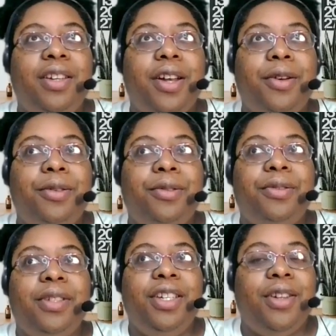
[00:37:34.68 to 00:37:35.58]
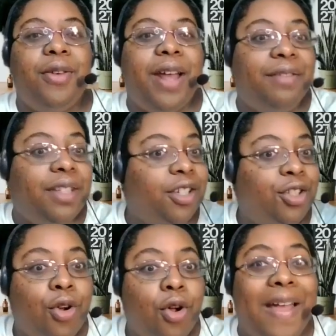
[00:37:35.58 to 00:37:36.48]
you know, you don't have to
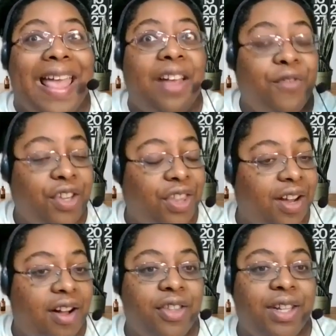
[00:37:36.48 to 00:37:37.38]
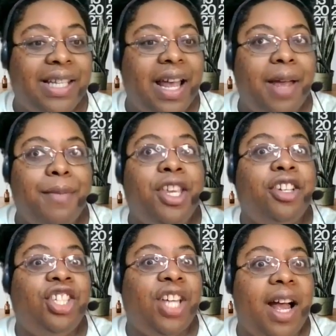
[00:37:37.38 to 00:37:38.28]
control everything all the time. Mm-hmm. And
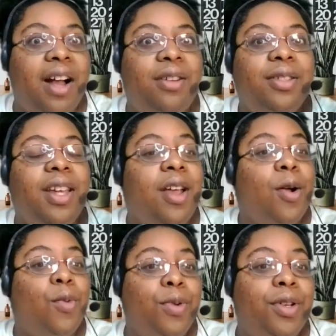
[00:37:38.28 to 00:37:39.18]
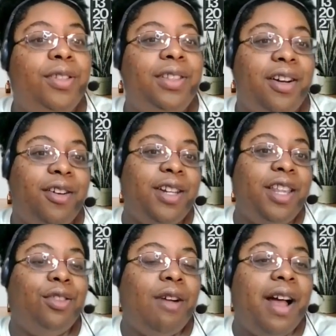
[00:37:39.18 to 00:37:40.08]
your child will learn
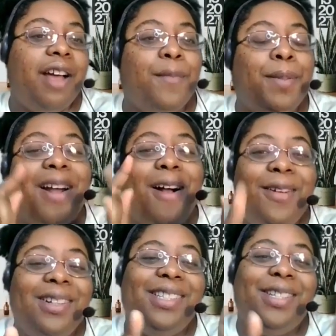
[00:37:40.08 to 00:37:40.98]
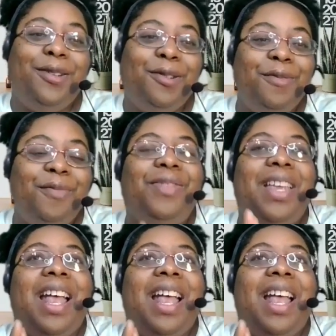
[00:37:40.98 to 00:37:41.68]
and thrive. But also,